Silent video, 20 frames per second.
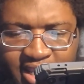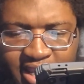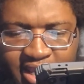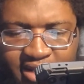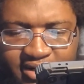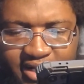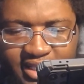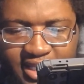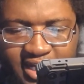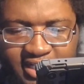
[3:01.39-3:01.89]

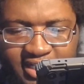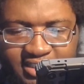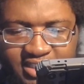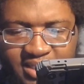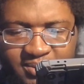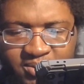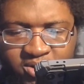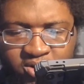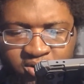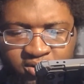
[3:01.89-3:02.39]
They locked up
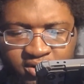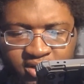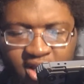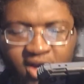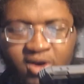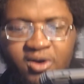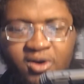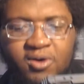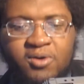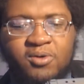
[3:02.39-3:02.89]

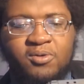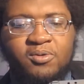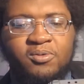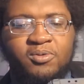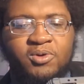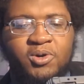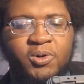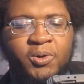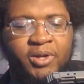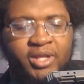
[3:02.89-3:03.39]

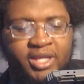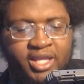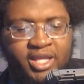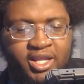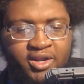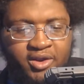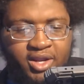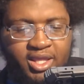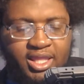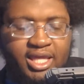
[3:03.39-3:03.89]

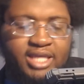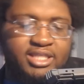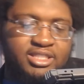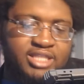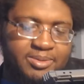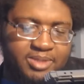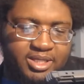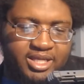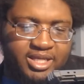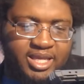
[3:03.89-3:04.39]
Korigiri last
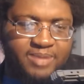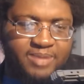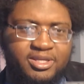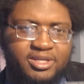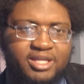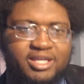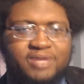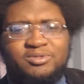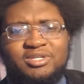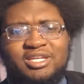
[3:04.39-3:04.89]
chapter. I kept
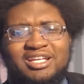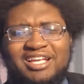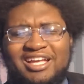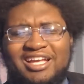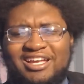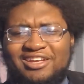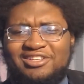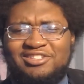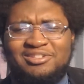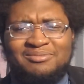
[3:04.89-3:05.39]
he was getting
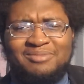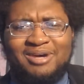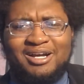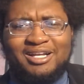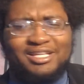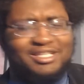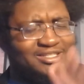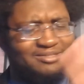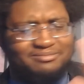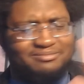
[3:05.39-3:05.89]
ganged to
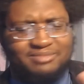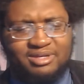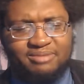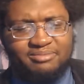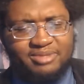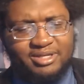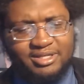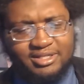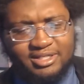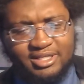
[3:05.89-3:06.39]
Makia, my
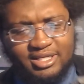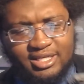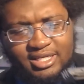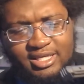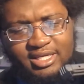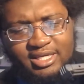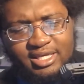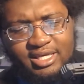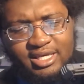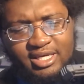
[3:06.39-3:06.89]
bad.
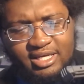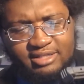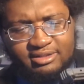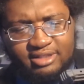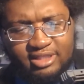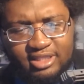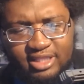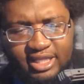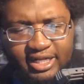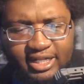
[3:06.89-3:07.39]

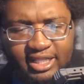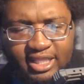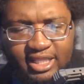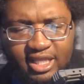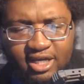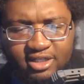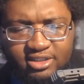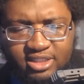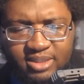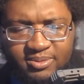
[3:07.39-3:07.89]
They
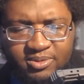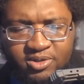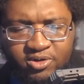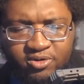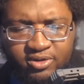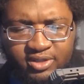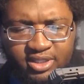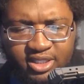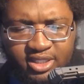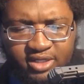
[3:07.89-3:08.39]
locked up
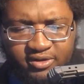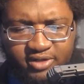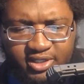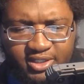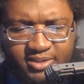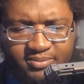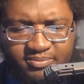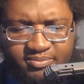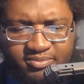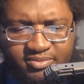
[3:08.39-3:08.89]

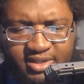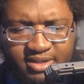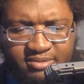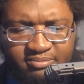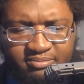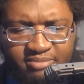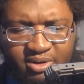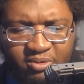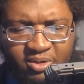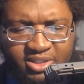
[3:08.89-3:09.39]
Korigiri,
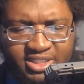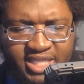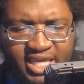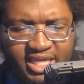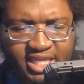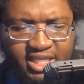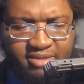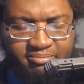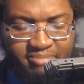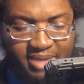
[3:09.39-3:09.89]
but were
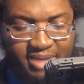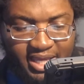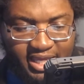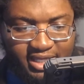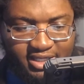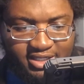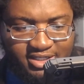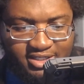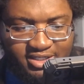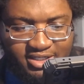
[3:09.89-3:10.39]
taking him
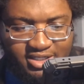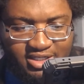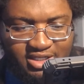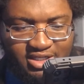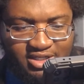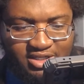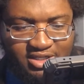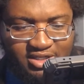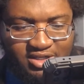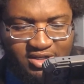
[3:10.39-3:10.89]
back.
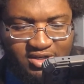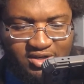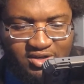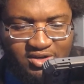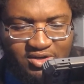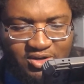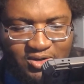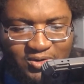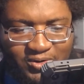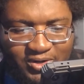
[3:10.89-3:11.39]

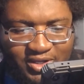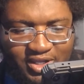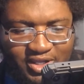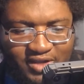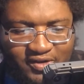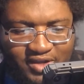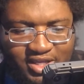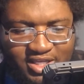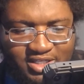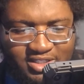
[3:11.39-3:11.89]

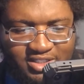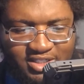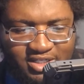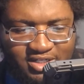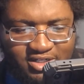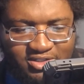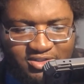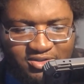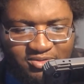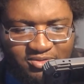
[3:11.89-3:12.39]
Korigiri
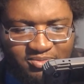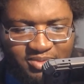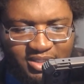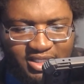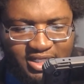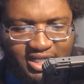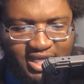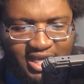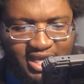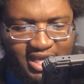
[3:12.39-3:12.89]
considered to be
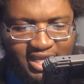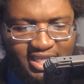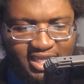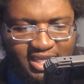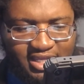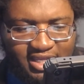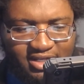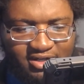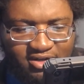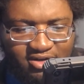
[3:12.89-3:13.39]
the
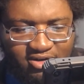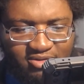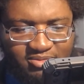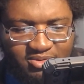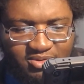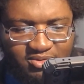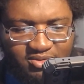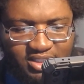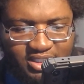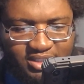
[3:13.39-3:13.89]
high-end
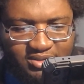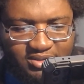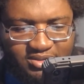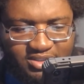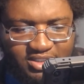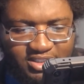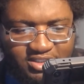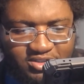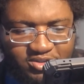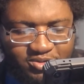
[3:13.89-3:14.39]
Nomu
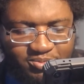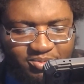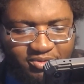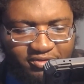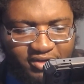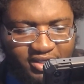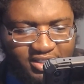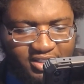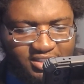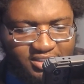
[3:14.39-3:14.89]
closest to
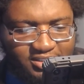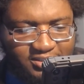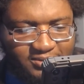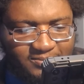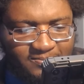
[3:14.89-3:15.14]
perfection.